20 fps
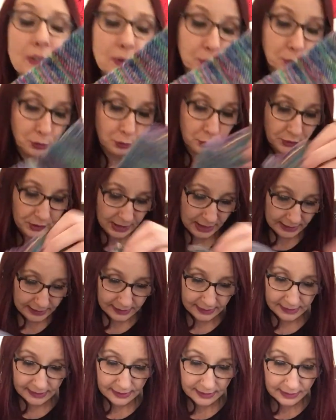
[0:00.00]
So
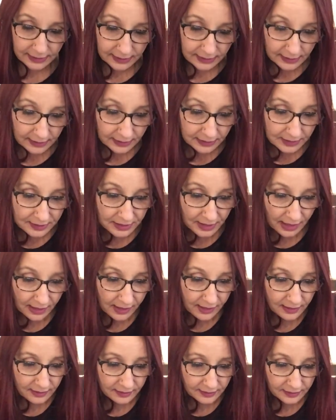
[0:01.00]
this
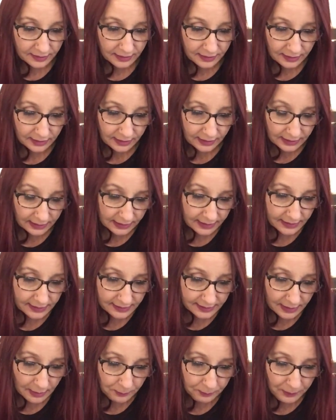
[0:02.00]
yarn
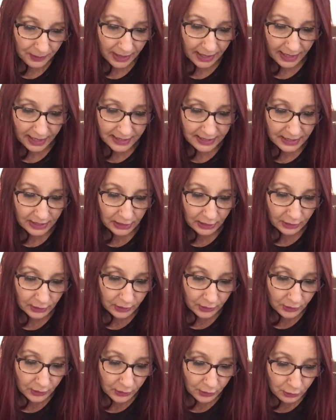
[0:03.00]
is by
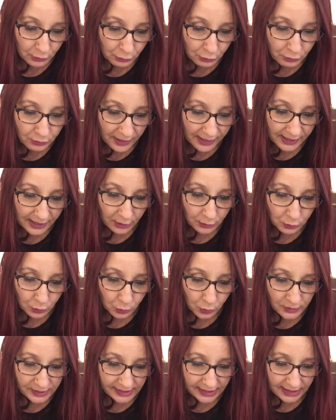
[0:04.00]
Ringer
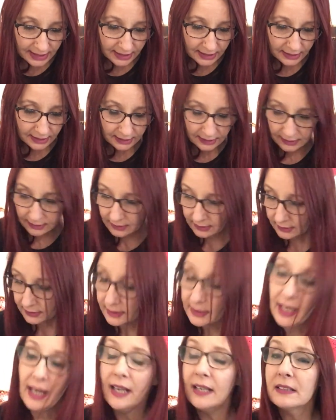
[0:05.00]
Rosie
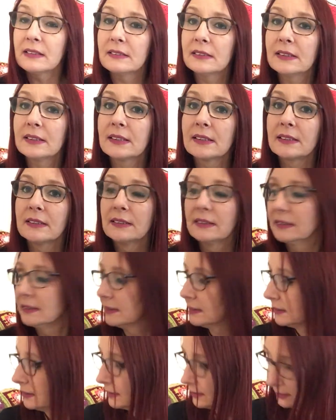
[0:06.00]
yarns.
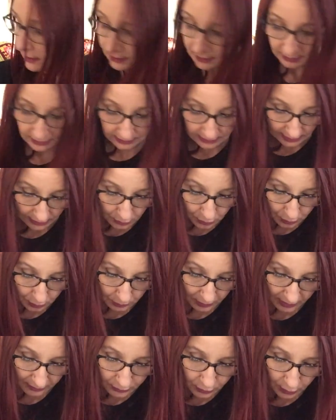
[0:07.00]
I don't know
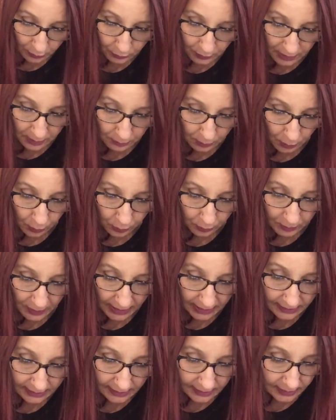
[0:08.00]
what I've done with the ball
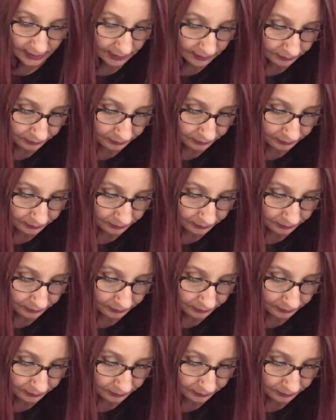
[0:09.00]
band.